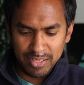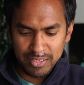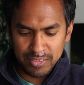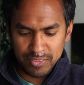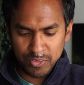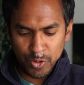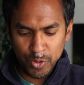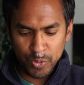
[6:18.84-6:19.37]

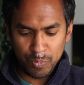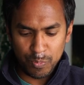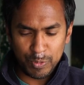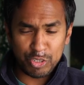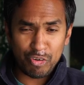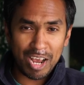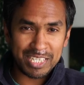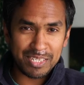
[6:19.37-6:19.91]
So
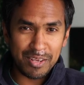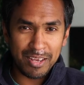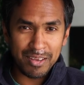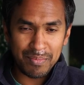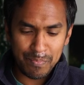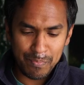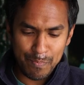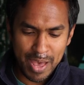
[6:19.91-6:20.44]
we try to
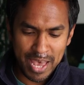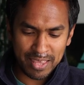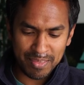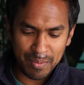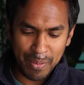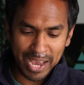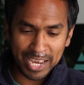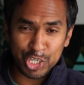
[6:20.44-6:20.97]
make
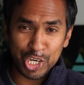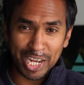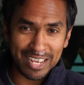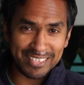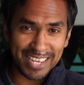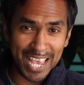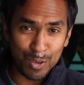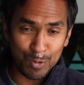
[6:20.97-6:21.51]
the packaging
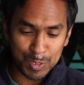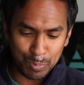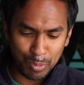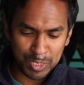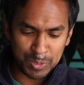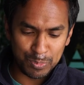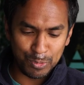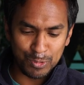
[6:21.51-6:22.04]
as eco as
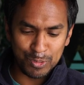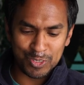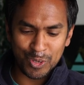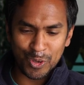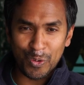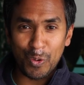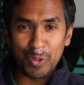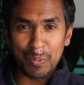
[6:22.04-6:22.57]
possible,
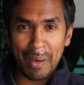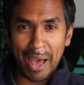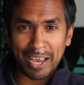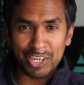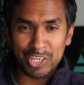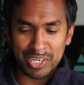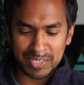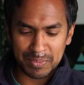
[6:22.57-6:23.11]
so all the
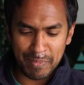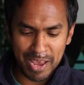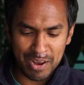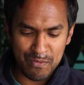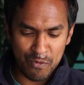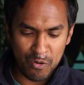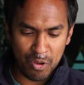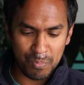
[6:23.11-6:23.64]
packaging is made
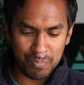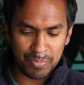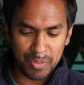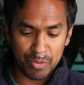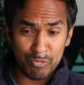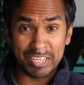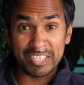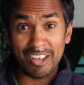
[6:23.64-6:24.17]
from
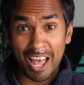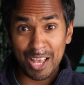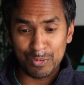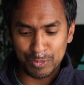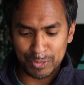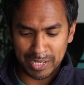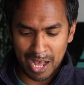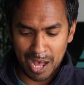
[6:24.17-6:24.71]

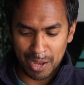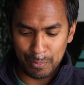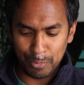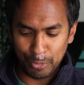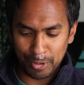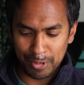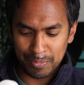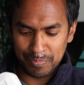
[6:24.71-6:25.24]
recycled
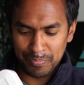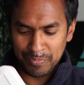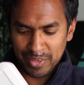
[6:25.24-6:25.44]
cardboard.